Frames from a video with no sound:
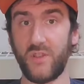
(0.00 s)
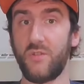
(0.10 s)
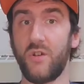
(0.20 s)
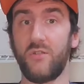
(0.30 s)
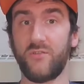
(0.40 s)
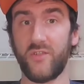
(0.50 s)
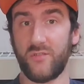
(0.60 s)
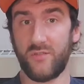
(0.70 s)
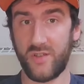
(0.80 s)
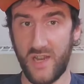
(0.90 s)
you go
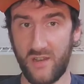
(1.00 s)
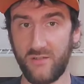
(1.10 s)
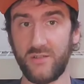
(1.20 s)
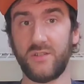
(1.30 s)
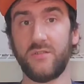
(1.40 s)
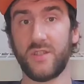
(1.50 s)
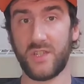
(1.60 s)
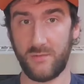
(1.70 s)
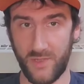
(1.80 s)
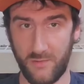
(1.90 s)
further down into the
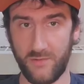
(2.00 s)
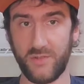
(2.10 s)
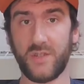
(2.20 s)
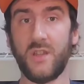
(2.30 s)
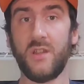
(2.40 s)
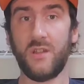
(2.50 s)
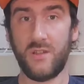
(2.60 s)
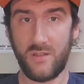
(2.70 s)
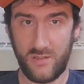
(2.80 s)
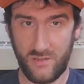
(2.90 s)
sub levels
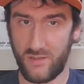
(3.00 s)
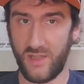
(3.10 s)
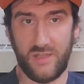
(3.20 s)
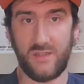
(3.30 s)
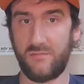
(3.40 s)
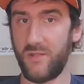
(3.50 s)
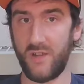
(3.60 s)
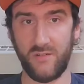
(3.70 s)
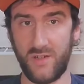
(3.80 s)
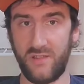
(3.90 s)
that's
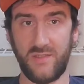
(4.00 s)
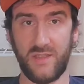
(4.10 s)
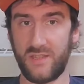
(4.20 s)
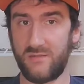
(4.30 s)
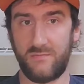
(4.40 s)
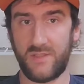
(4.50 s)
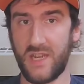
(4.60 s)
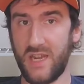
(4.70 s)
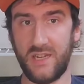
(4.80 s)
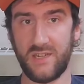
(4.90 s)
underneath this
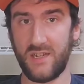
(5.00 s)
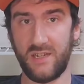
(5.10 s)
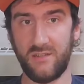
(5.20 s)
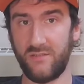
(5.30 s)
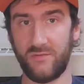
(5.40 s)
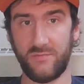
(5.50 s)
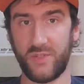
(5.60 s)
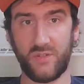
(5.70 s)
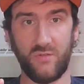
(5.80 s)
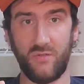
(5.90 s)
tiny little
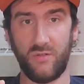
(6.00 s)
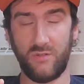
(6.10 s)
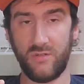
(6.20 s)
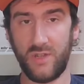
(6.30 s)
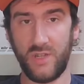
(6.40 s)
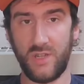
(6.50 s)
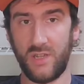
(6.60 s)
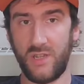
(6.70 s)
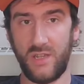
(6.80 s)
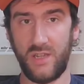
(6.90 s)
school,
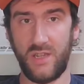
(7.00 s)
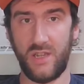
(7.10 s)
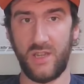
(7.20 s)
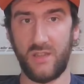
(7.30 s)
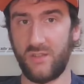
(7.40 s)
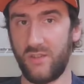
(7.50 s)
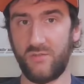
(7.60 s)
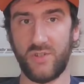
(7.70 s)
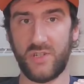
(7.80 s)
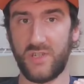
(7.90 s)
and
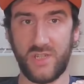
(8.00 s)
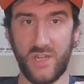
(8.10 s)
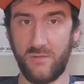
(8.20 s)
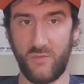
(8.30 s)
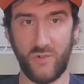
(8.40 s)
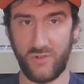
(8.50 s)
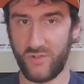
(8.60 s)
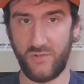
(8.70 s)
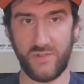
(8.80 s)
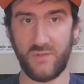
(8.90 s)
you just discover more
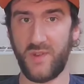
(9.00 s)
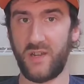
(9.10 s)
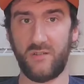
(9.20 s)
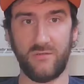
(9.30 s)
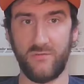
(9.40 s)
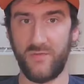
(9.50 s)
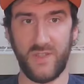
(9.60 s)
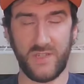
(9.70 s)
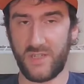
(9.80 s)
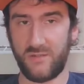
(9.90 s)
truths about
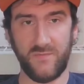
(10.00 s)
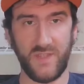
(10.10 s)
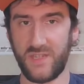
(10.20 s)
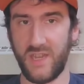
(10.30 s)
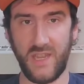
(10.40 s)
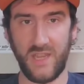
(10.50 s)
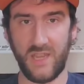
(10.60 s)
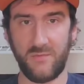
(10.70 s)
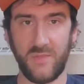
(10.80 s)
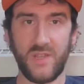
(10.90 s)
this
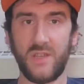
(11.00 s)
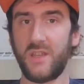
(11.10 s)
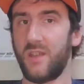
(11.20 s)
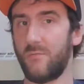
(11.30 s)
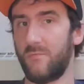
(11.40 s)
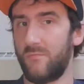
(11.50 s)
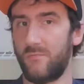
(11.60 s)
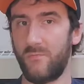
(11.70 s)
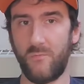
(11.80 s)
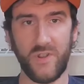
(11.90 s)
game and
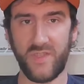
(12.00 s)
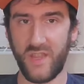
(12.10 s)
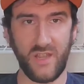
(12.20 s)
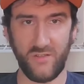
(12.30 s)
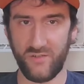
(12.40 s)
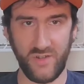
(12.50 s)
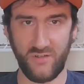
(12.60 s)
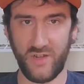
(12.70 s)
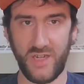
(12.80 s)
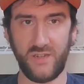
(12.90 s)
what the hell they're
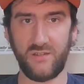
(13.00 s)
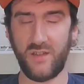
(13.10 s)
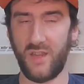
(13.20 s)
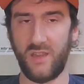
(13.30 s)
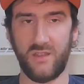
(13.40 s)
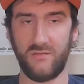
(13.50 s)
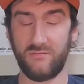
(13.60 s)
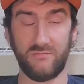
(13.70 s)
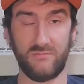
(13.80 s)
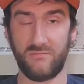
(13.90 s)
doing
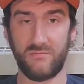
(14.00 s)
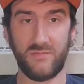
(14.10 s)
and